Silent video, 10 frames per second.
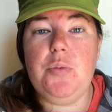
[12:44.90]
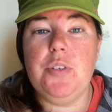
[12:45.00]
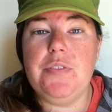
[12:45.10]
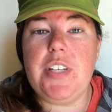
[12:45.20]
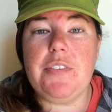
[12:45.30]

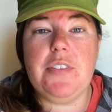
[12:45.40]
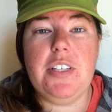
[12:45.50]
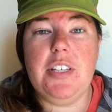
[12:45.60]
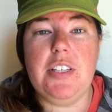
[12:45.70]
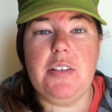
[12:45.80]
We've
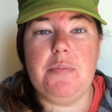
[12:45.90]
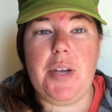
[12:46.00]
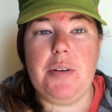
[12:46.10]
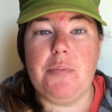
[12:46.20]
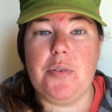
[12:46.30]
definitely
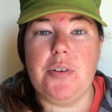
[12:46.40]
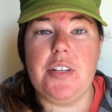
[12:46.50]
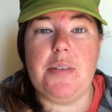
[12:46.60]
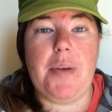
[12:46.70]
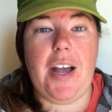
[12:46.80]
paid more
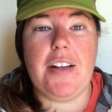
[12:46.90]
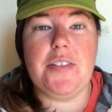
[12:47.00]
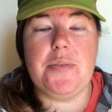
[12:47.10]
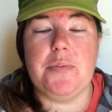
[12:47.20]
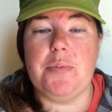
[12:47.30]
in the
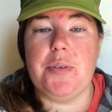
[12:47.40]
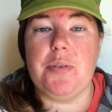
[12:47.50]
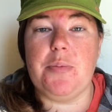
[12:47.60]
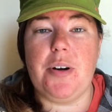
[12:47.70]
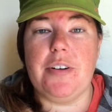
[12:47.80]
past when we
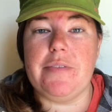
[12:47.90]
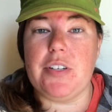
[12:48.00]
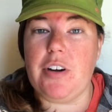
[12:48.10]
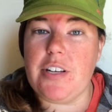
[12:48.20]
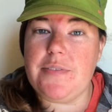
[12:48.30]
were part of a
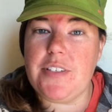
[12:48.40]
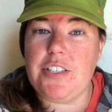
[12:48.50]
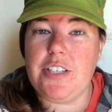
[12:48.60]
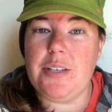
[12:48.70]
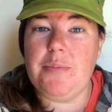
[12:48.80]
CrossFit
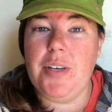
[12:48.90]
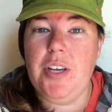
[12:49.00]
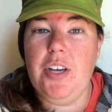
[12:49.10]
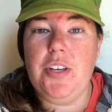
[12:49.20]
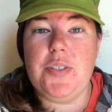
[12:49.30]
gym.
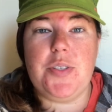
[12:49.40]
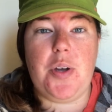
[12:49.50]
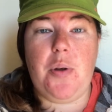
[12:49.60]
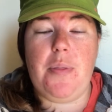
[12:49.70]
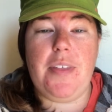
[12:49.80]

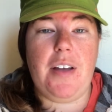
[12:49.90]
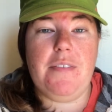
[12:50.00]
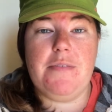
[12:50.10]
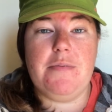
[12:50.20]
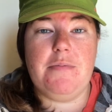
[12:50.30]
So
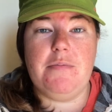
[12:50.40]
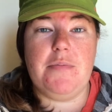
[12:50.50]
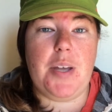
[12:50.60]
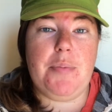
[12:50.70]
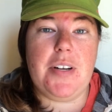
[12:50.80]
that
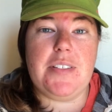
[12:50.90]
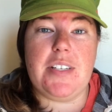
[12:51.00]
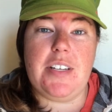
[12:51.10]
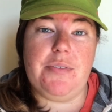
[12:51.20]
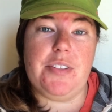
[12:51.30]
price
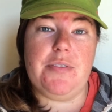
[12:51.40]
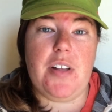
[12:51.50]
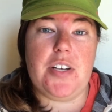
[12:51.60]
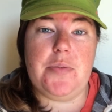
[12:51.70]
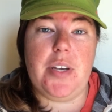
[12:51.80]
can definitely
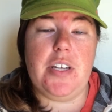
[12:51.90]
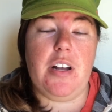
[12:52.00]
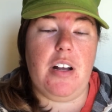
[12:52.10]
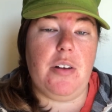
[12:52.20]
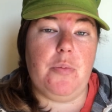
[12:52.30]

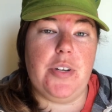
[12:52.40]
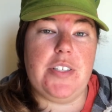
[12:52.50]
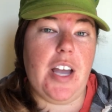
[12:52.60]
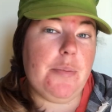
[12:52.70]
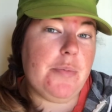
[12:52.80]
fluctuate on what
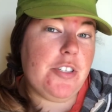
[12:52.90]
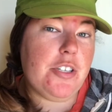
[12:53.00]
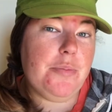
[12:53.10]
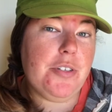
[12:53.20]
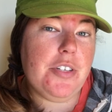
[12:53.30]
type of
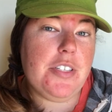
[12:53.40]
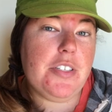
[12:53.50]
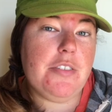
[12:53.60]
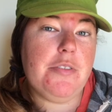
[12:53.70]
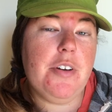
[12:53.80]
gym you're
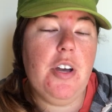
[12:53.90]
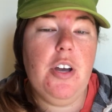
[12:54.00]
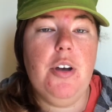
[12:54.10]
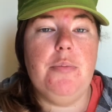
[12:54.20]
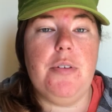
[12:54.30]
into.
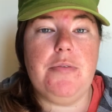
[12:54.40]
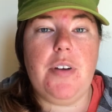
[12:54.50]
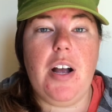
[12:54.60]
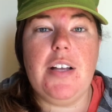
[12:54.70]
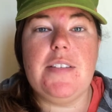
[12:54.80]
But
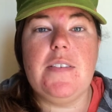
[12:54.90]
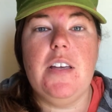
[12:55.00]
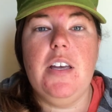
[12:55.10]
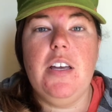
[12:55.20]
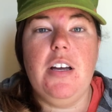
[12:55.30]
for us,
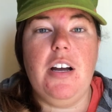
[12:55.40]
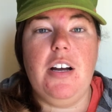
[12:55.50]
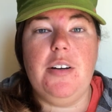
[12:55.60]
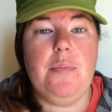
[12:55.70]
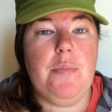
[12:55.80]

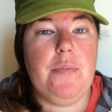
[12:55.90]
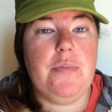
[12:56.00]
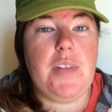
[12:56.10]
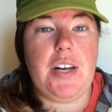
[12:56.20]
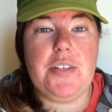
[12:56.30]

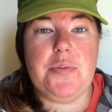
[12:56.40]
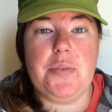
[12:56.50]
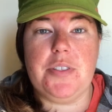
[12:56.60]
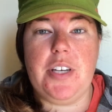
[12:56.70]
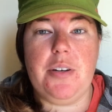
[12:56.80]
that has
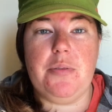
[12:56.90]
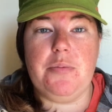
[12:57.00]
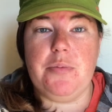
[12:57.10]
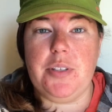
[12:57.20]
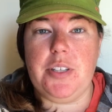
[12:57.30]
worked out
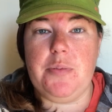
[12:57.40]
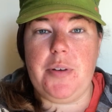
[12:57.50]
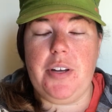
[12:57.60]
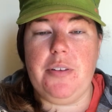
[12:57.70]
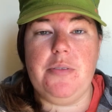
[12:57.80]
really
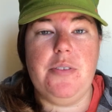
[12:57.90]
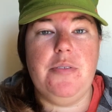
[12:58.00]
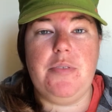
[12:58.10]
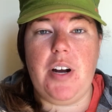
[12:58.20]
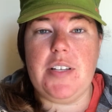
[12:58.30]
well
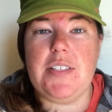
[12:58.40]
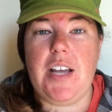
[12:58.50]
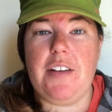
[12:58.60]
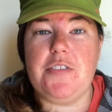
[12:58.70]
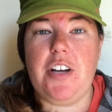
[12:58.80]
for us to
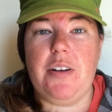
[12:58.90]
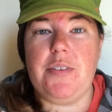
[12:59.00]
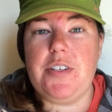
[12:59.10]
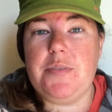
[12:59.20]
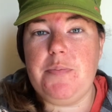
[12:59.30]
have
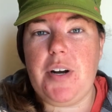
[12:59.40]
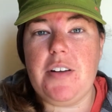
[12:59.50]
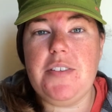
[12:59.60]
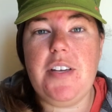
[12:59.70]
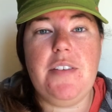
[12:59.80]
showers, but
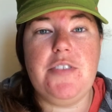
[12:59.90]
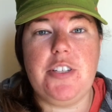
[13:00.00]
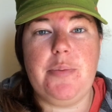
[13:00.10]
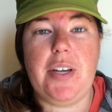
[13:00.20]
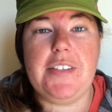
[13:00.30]
also have
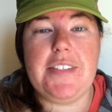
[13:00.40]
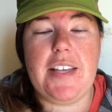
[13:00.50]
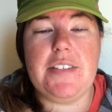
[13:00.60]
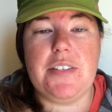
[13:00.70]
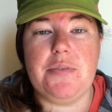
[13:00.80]
gym
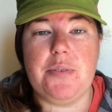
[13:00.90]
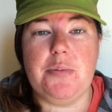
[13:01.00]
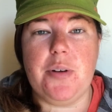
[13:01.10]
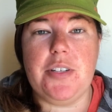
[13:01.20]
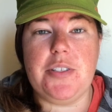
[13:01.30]
access if we
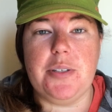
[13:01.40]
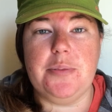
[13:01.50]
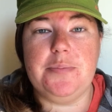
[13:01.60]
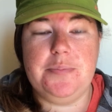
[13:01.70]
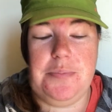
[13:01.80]
want to.